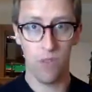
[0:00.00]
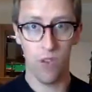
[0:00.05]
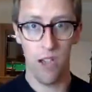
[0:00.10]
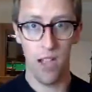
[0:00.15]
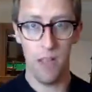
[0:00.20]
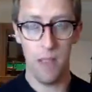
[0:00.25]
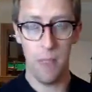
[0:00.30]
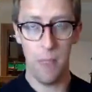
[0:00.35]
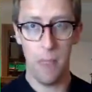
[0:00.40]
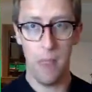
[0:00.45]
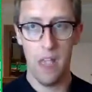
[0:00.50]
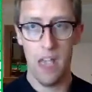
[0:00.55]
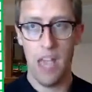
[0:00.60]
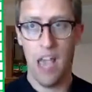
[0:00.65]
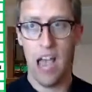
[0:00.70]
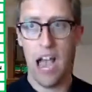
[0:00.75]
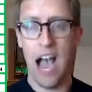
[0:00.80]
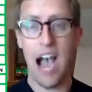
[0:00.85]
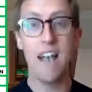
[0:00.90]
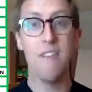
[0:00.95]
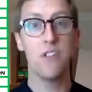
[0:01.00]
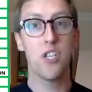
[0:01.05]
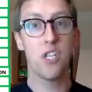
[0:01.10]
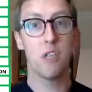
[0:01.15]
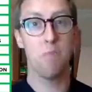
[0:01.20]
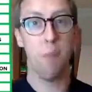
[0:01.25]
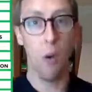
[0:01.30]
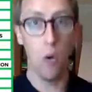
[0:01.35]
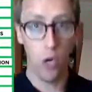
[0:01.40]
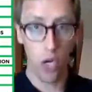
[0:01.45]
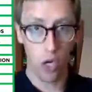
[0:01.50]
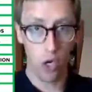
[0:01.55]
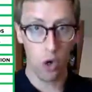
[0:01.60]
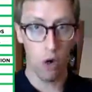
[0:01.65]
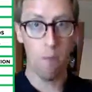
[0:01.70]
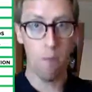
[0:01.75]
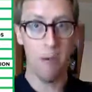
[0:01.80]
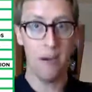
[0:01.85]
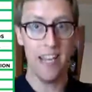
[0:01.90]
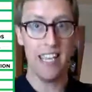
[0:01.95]
Okay? I've spoke at
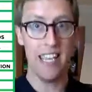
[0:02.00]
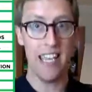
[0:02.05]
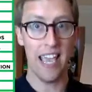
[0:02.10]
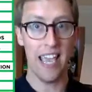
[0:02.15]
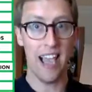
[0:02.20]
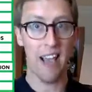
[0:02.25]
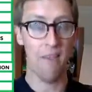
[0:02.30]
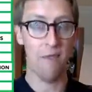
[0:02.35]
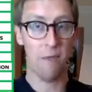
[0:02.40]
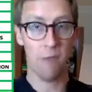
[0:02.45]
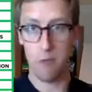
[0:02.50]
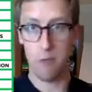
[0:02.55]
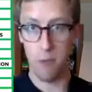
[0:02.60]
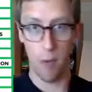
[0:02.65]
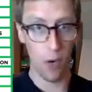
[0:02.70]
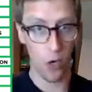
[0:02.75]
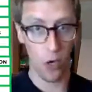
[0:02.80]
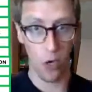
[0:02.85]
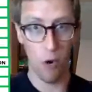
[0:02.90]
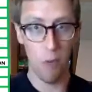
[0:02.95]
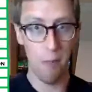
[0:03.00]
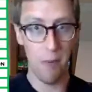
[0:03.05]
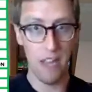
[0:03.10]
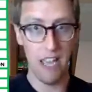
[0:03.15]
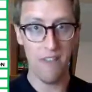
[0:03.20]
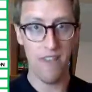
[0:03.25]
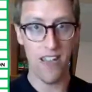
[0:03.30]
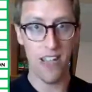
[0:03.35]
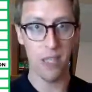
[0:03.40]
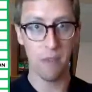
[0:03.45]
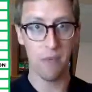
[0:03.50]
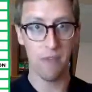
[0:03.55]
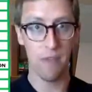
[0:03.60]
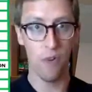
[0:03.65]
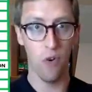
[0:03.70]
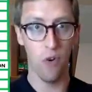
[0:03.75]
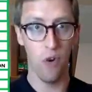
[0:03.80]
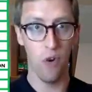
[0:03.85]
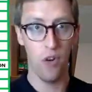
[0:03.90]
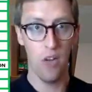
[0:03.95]
company events
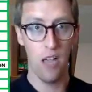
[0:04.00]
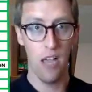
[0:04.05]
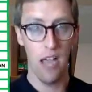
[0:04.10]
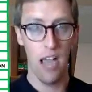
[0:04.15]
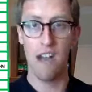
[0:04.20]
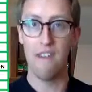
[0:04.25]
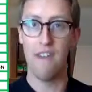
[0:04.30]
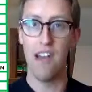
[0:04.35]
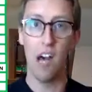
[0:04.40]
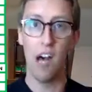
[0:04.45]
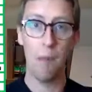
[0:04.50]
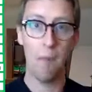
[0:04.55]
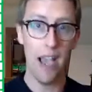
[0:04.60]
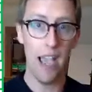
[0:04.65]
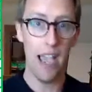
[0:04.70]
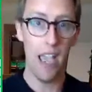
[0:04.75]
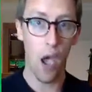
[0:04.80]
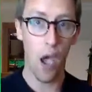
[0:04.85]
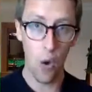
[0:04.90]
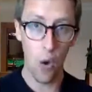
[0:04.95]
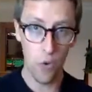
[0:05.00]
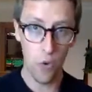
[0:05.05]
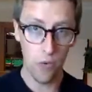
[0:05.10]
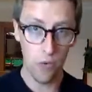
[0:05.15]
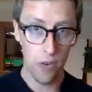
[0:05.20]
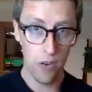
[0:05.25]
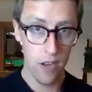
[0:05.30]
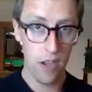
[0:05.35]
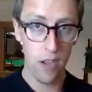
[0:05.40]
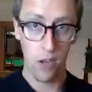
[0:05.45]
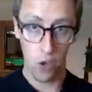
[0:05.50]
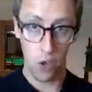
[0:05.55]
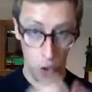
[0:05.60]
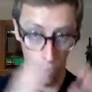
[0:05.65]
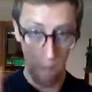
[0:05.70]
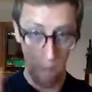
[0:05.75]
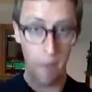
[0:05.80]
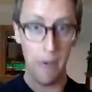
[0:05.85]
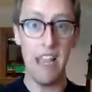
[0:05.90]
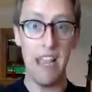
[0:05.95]
before. I've held my own
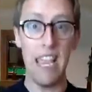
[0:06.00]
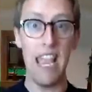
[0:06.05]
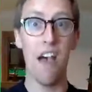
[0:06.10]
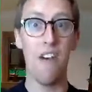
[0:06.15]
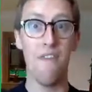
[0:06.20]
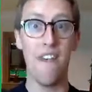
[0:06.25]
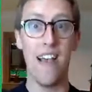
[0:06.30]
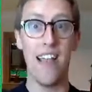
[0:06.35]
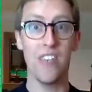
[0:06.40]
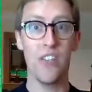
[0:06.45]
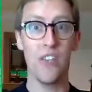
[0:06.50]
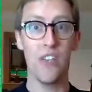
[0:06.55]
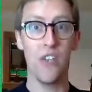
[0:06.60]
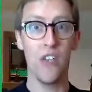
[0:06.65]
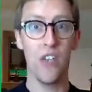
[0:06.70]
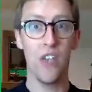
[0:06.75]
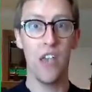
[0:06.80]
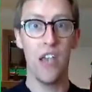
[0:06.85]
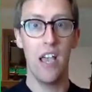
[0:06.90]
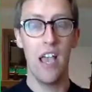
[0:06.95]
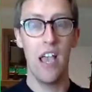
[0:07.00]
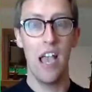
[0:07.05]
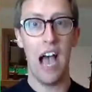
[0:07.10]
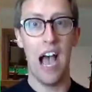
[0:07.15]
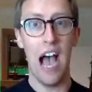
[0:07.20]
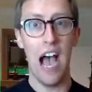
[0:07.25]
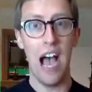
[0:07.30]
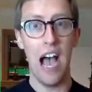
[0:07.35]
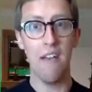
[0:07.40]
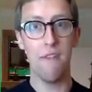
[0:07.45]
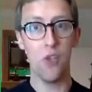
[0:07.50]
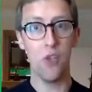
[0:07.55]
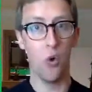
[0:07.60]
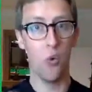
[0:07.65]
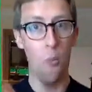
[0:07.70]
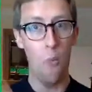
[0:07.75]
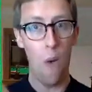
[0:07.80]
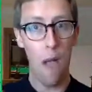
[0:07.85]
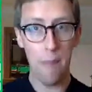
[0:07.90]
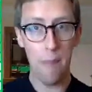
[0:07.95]
company events. I've
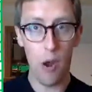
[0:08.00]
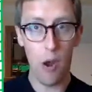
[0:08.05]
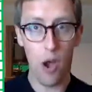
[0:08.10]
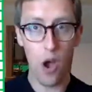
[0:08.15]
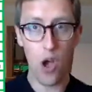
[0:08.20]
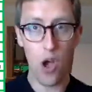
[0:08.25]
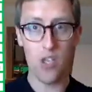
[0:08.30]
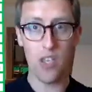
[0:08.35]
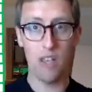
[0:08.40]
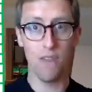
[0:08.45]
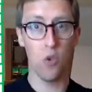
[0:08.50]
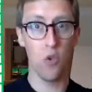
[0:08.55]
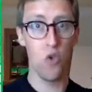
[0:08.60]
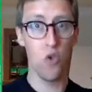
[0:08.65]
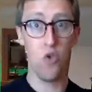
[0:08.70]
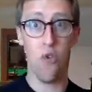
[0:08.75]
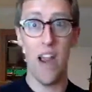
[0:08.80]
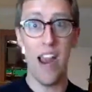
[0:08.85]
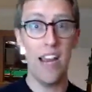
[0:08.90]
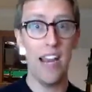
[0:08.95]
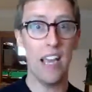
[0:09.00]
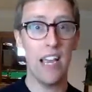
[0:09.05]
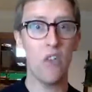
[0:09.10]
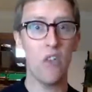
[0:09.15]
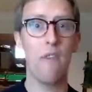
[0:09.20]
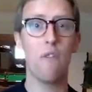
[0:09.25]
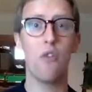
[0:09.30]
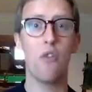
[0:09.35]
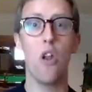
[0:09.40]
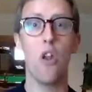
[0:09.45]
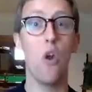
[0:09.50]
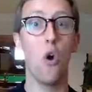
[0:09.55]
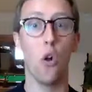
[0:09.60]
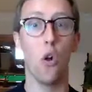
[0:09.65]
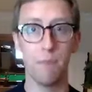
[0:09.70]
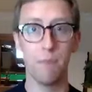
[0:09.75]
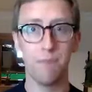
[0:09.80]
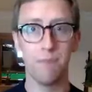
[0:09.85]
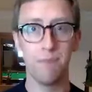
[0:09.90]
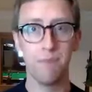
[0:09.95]
done webinars, I've done trainings, I've done it
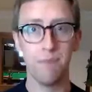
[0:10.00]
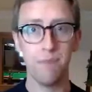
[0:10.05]
all.